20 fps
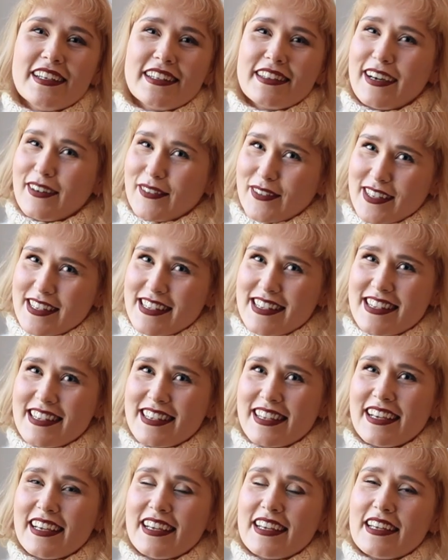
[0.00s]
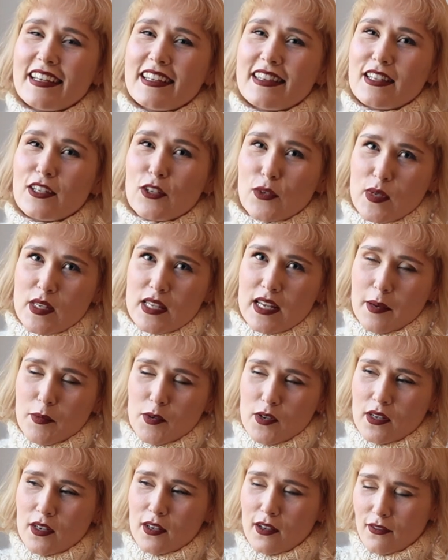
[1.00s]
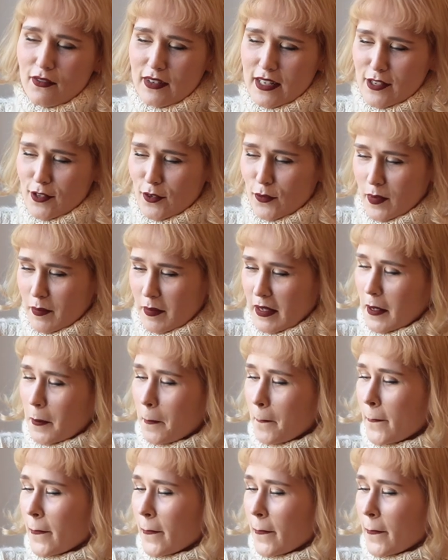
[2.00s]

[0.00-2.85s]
that was the newest adaptation of Little Women.